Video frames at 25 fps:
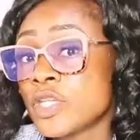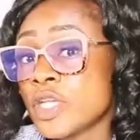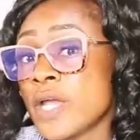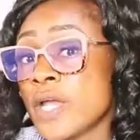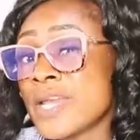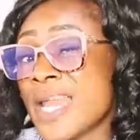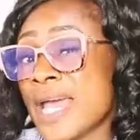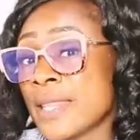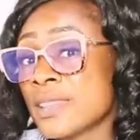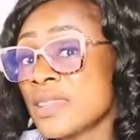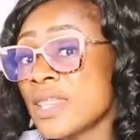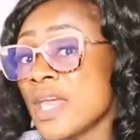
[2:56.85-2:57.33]

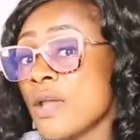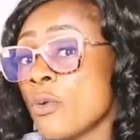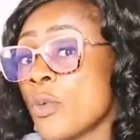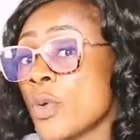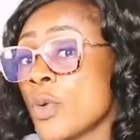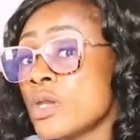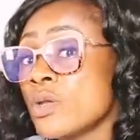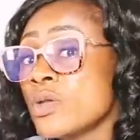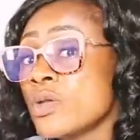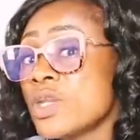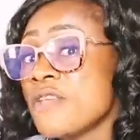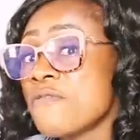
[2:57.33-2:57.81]
And I think
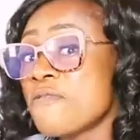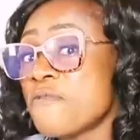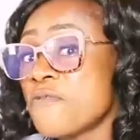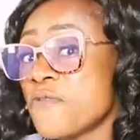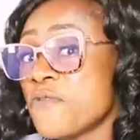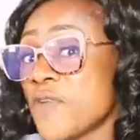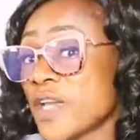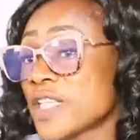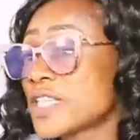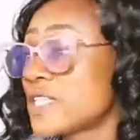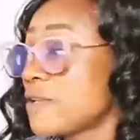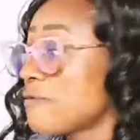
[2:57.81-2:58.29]
we need
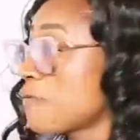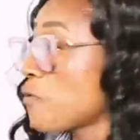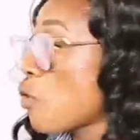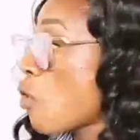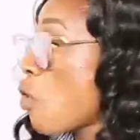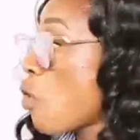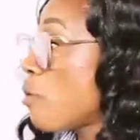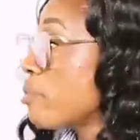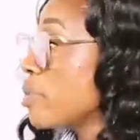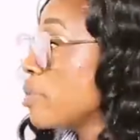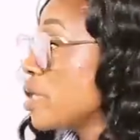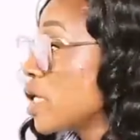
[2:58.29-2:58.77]
effective
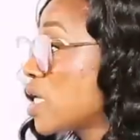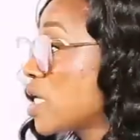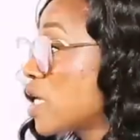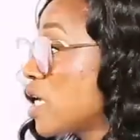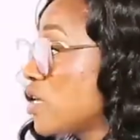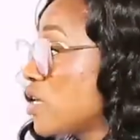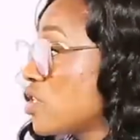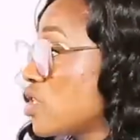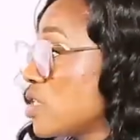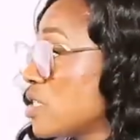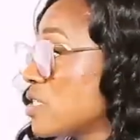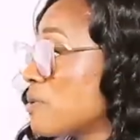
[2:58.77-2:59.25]

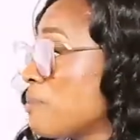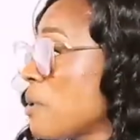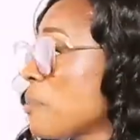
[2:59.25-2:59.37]
communications.